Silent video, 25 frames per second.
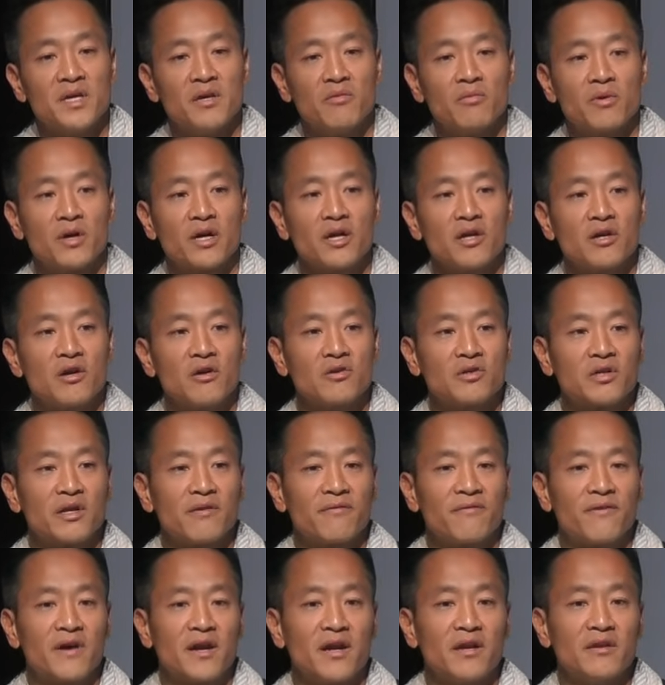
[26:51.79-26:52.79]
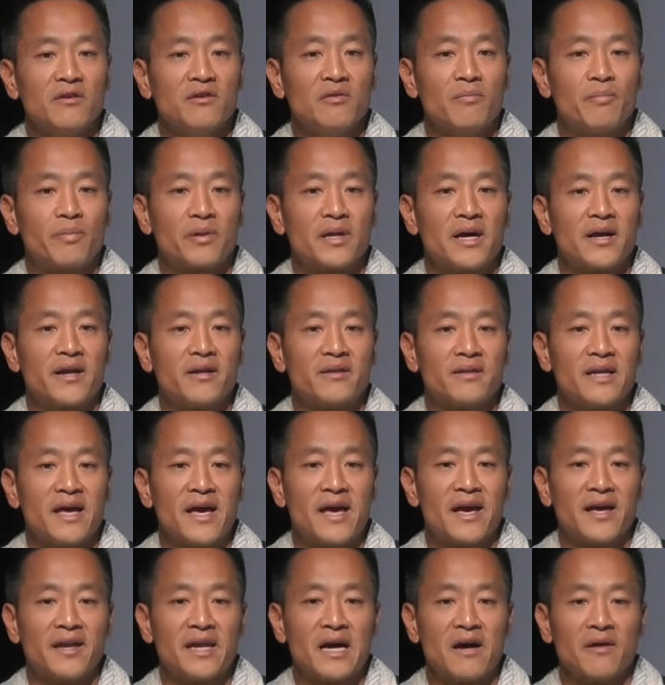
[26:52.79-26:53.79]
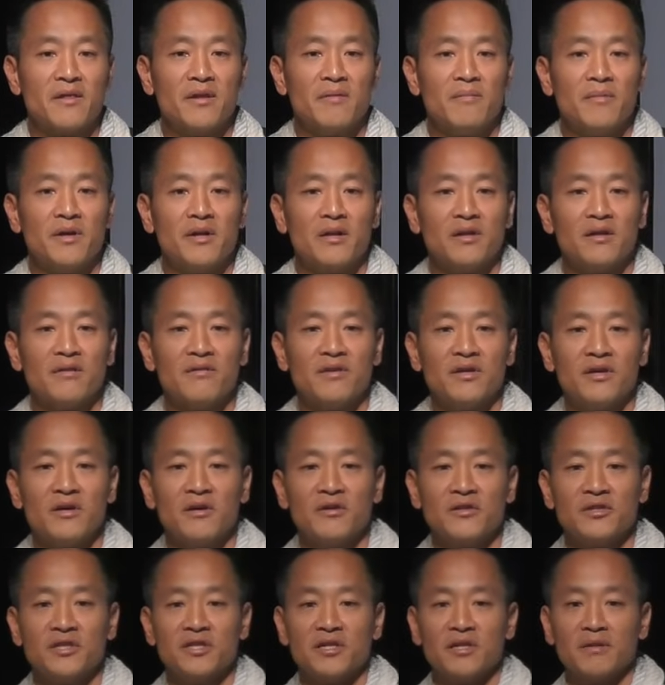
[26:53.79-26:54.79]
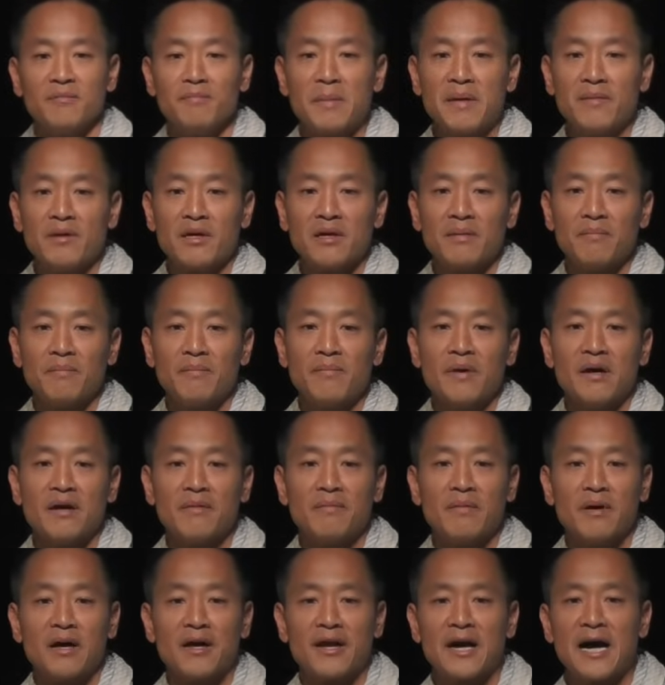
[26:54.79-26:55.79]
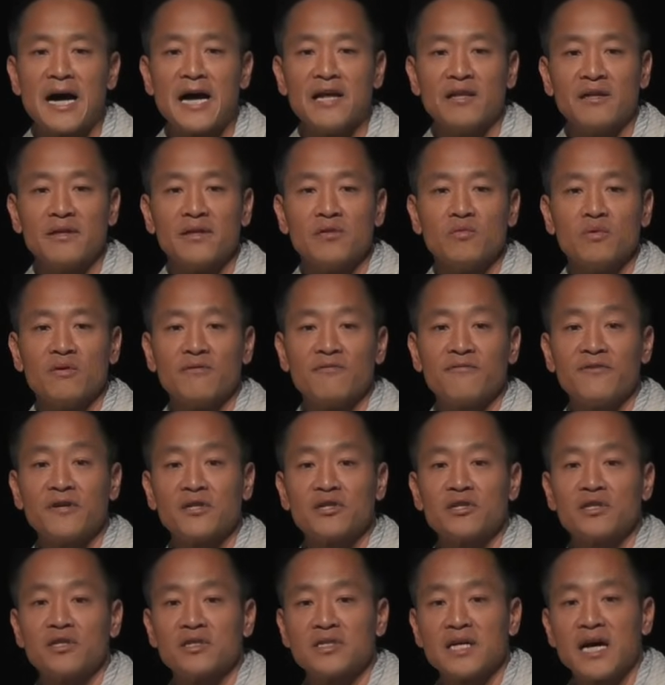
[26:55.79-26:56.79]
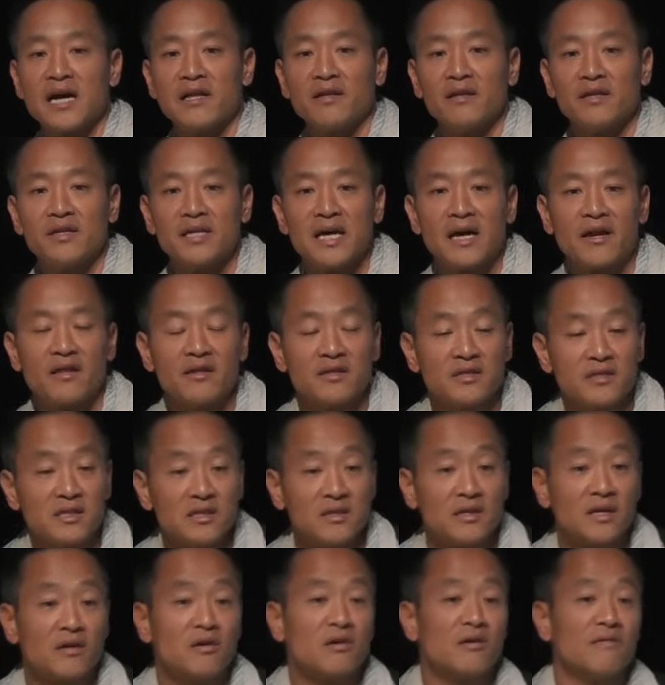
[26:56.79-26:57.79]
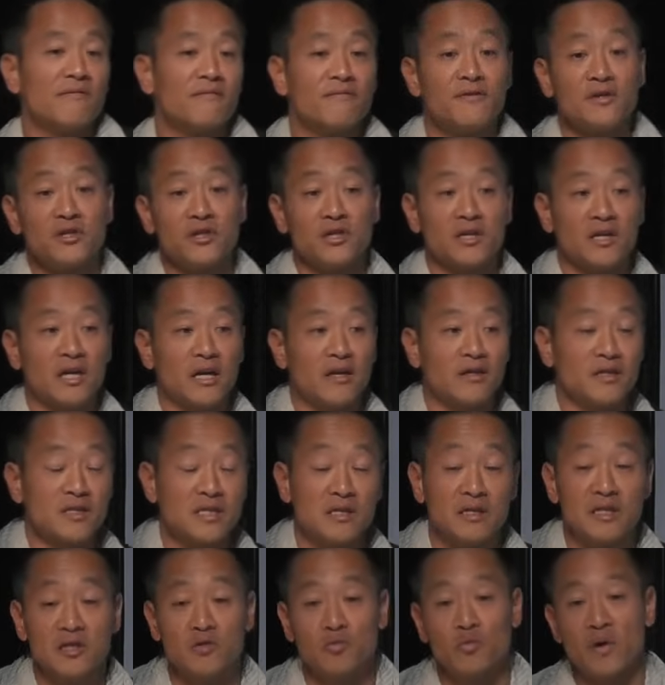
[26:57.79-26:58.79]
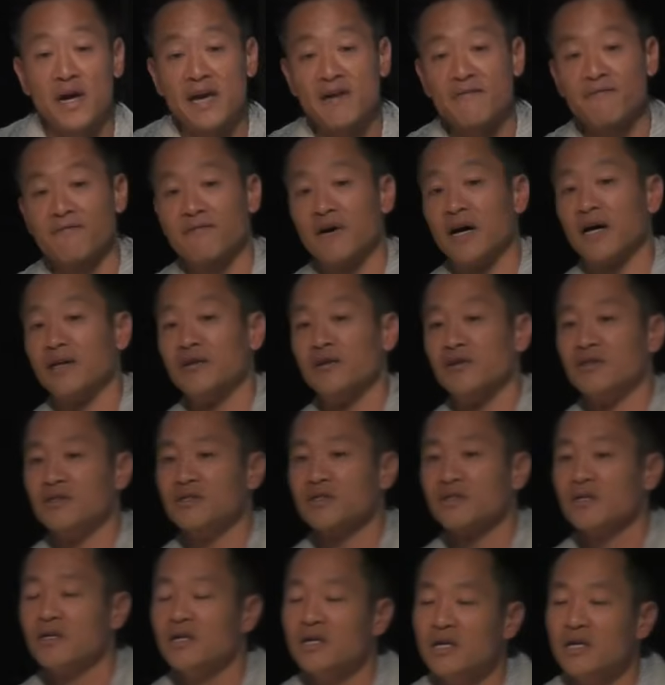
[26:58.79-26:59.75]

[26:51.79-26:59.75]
We're going to go try to find a new plot of land out in the middle of the ocean, maybe a, a, an island. We'll fish this island out of the sea. They call it fishing it out of the sea, these wayfinders.